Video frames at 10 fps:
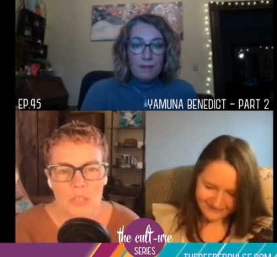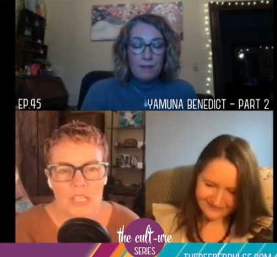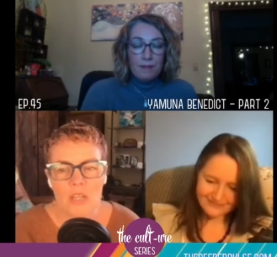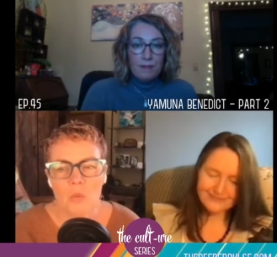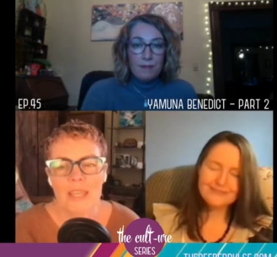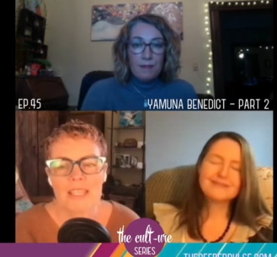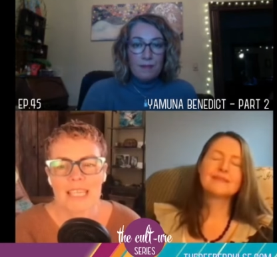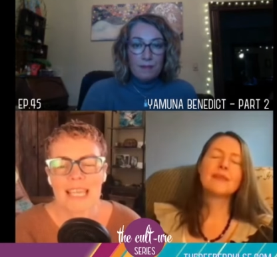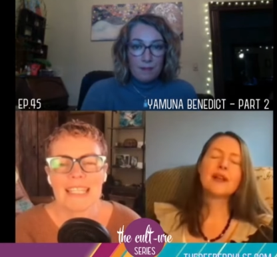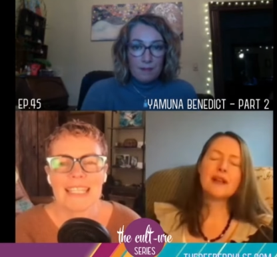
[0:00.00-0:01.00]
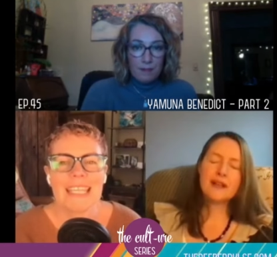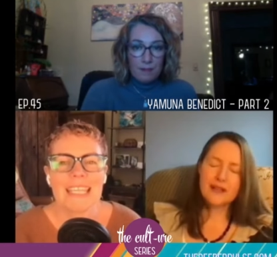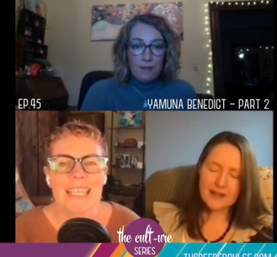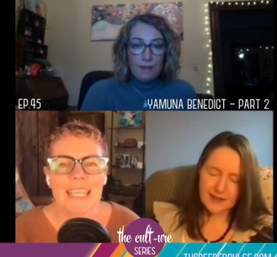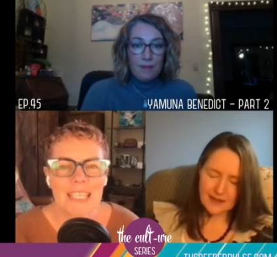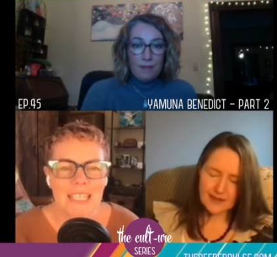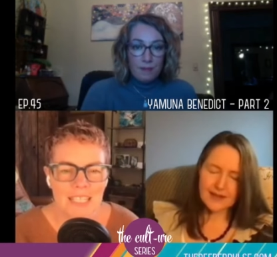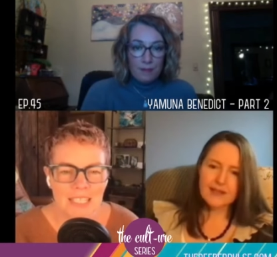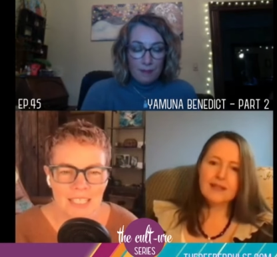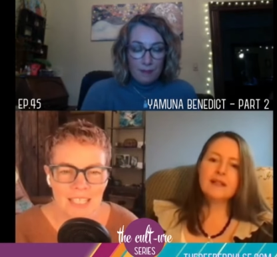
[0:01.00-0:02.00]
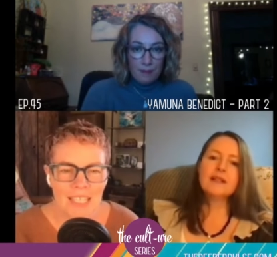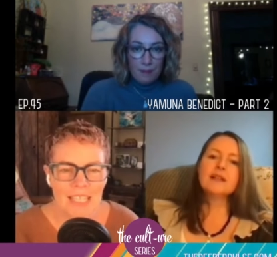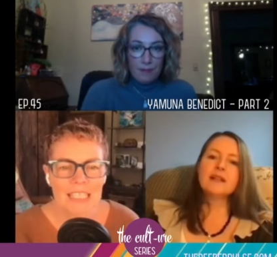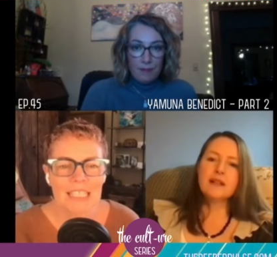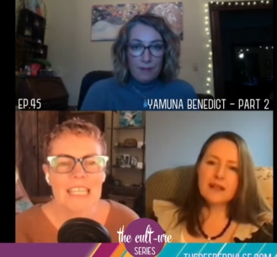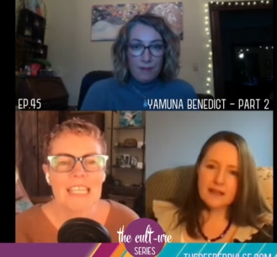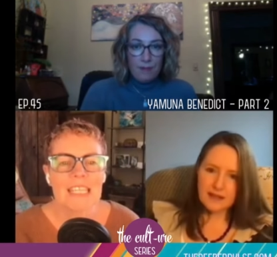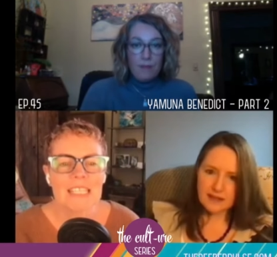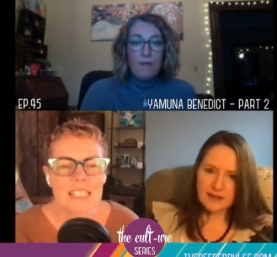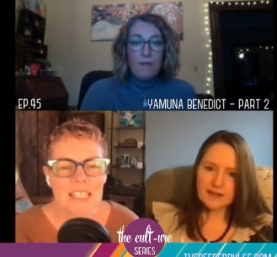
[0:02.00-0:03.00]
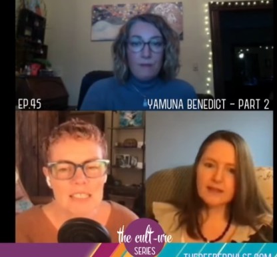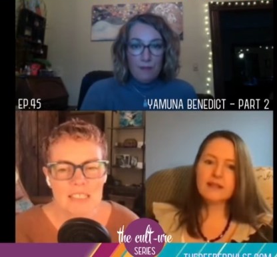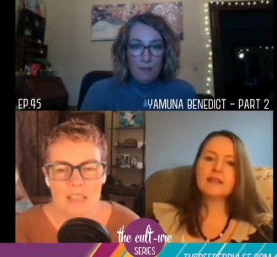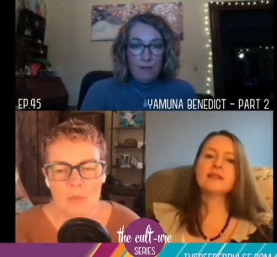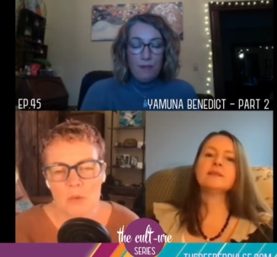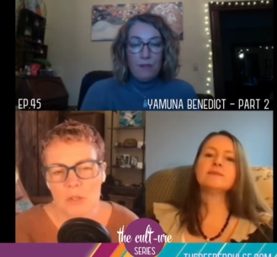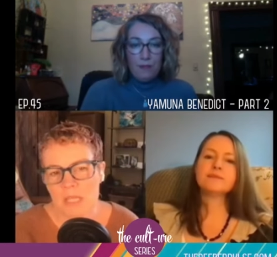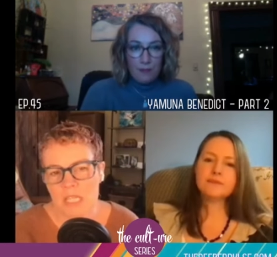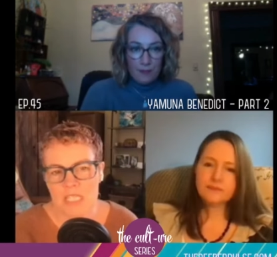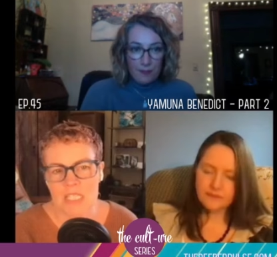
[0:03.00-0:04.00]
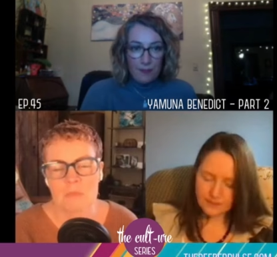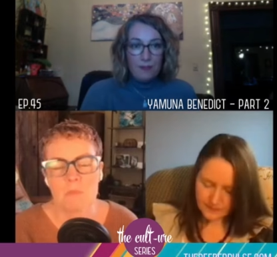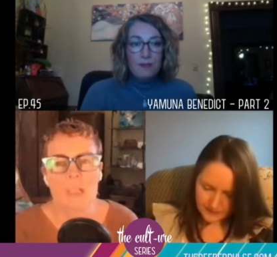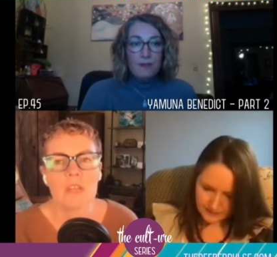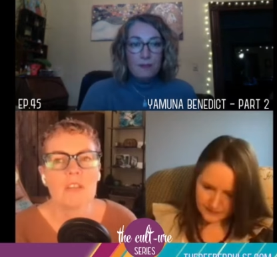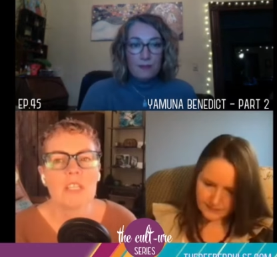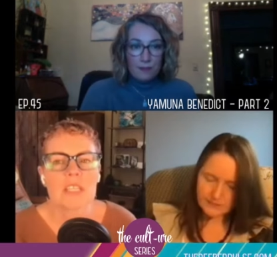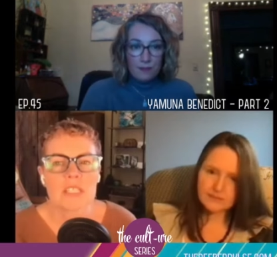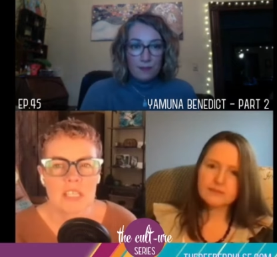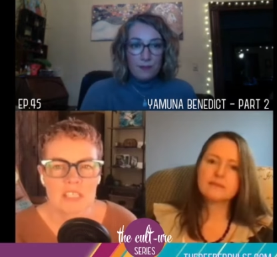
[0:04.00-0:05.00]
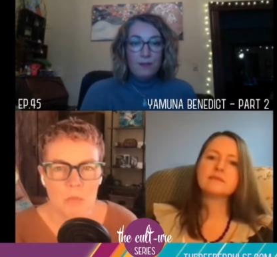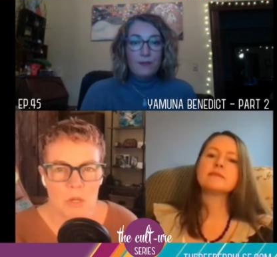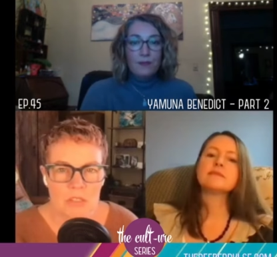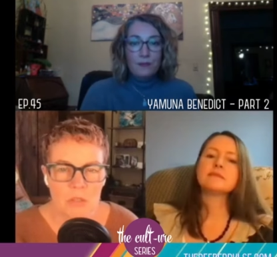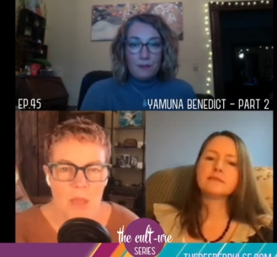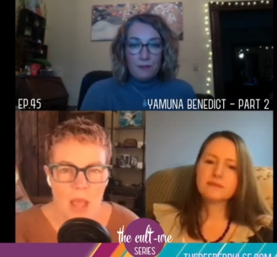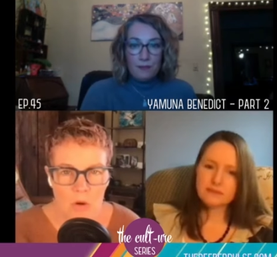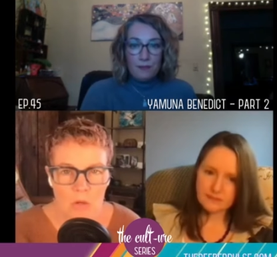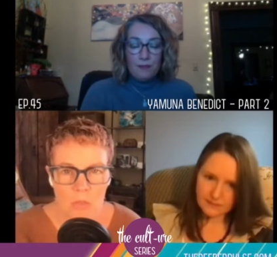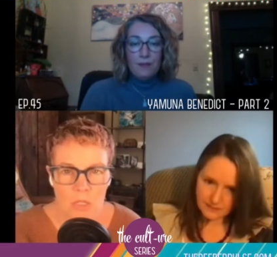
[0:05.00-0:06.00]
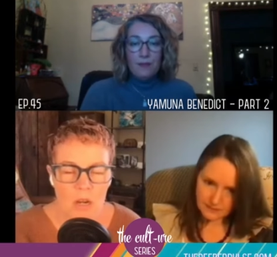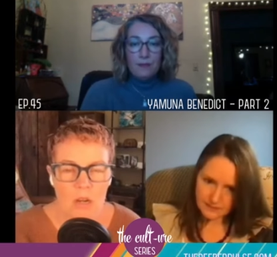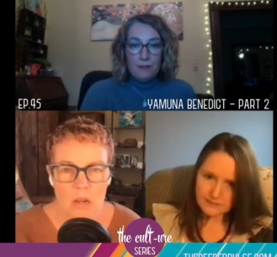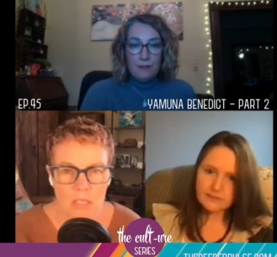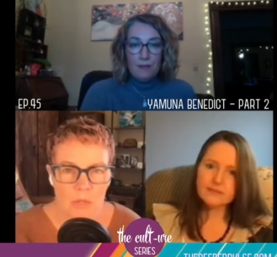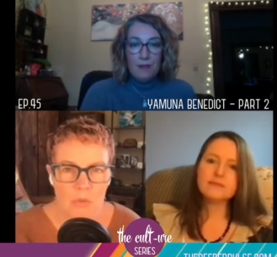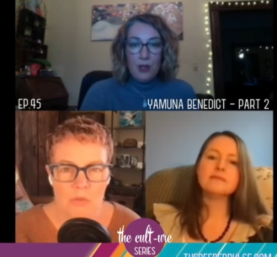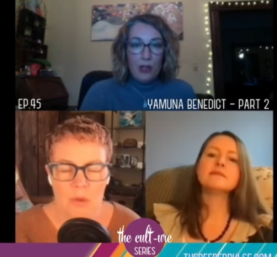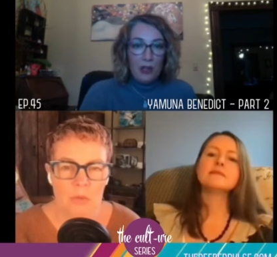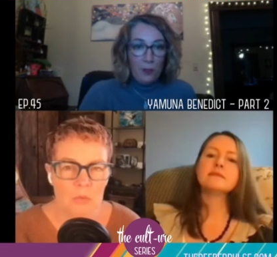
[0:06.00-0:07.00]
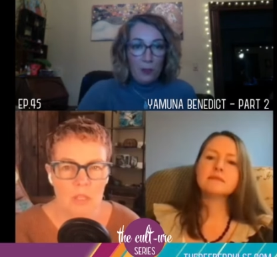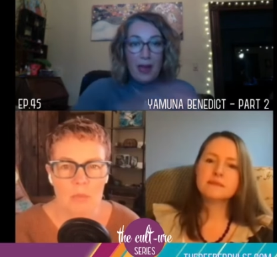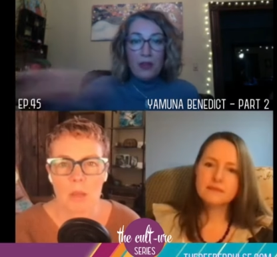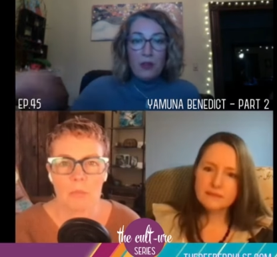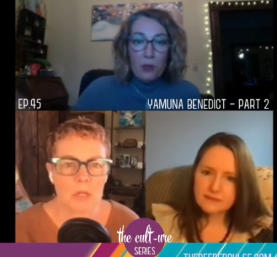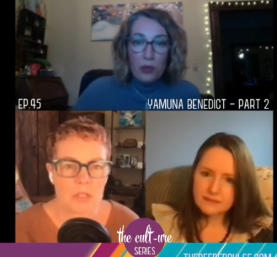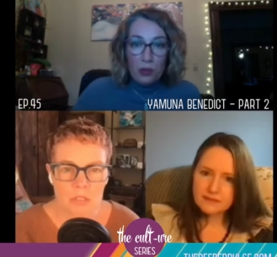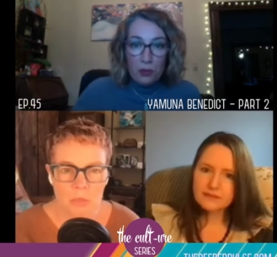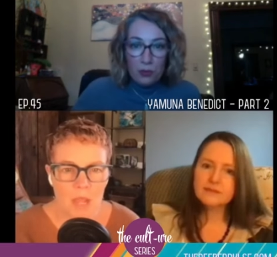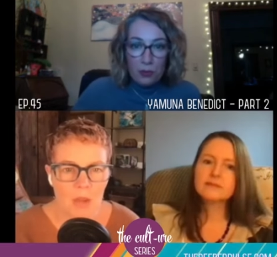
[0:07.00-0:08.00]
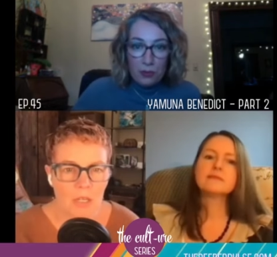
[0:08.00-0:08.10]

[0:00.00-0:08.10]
Speaker 1: And in a way, it's like lean in, lean into that discomfort because it's building a sense of personal power where our, our language around it is all about personal power.